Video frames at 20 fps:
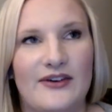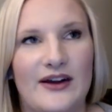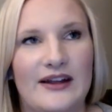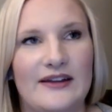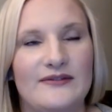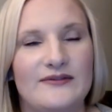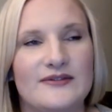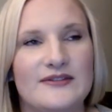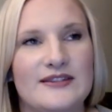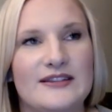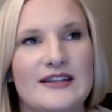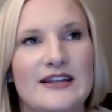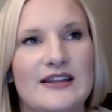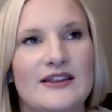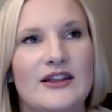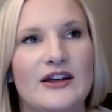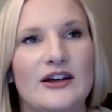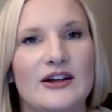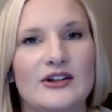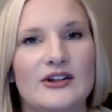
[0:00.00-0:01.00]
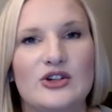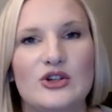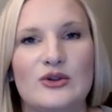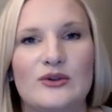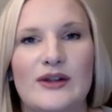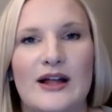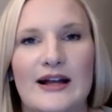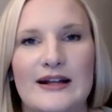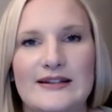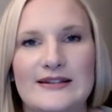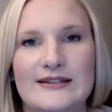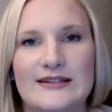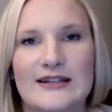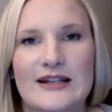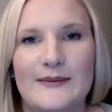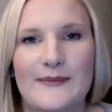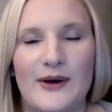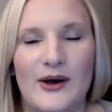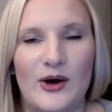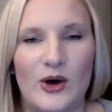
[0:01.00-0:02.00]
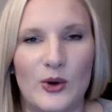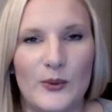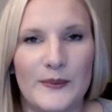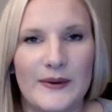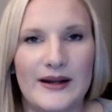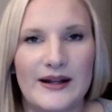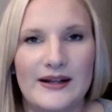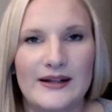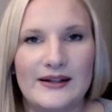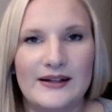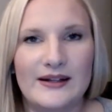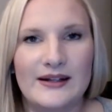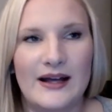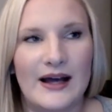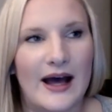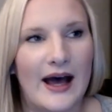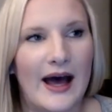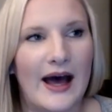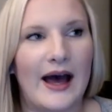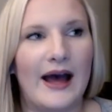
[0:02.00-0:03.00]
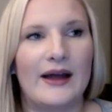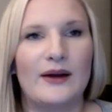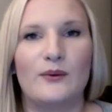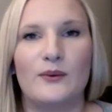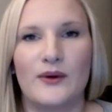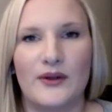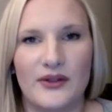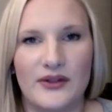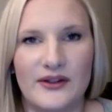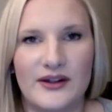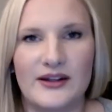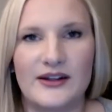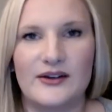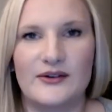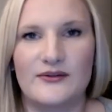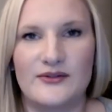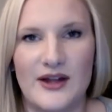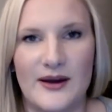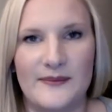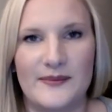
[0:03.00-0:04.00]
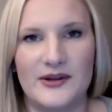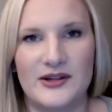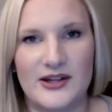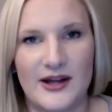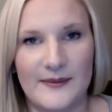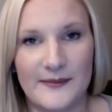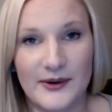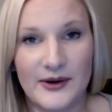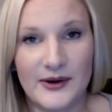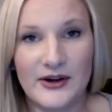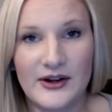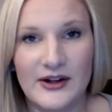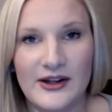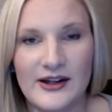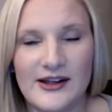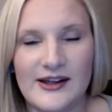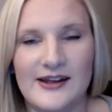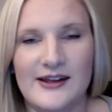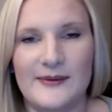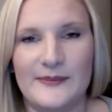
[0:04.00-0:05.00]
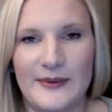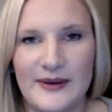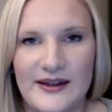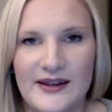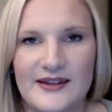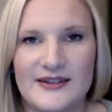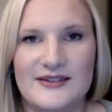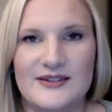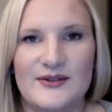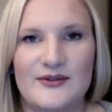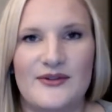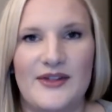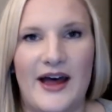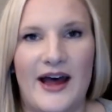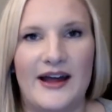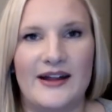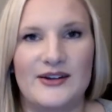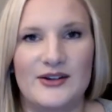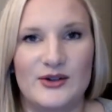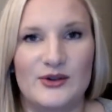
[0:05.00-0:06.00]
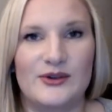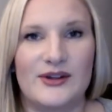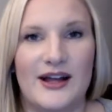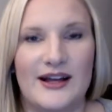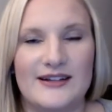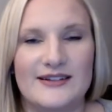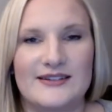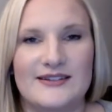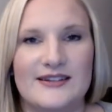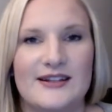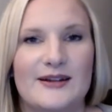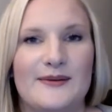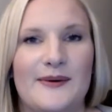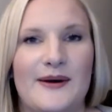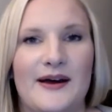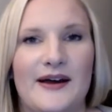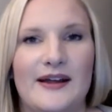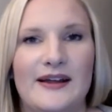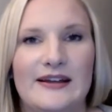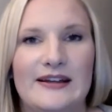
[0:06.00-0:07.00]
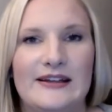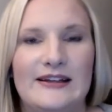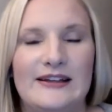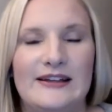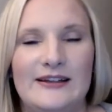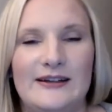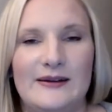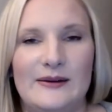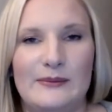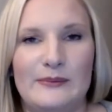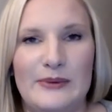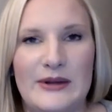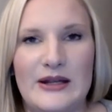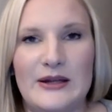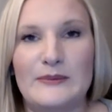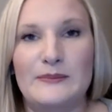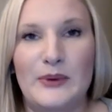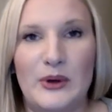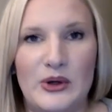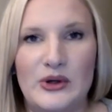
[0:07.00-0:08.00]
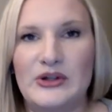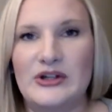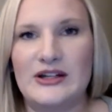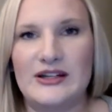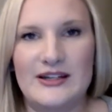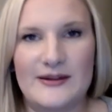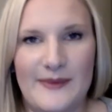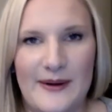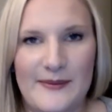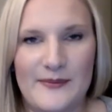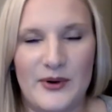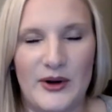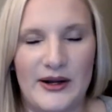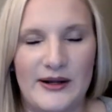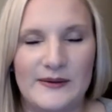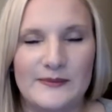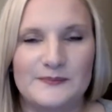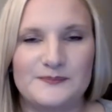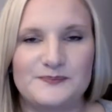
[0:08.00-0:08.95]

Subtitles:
see the New Line Cinema opening, I will think of Dumb and Dumber because of that New Line Cinema being burned into my brain.